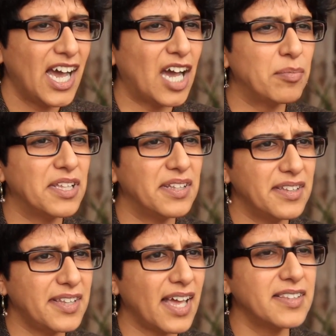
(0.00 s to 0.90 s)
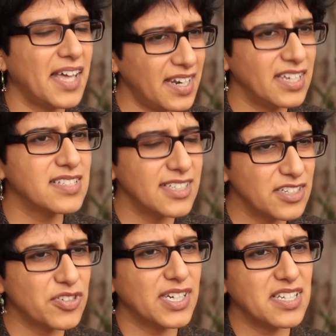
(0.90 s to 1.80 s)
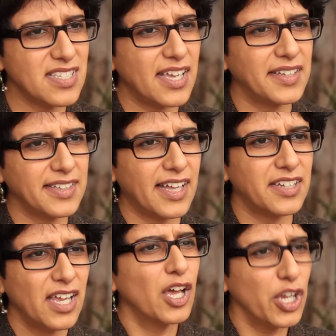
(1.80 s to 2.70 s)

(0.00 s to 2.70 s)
I mean, that is literally saying that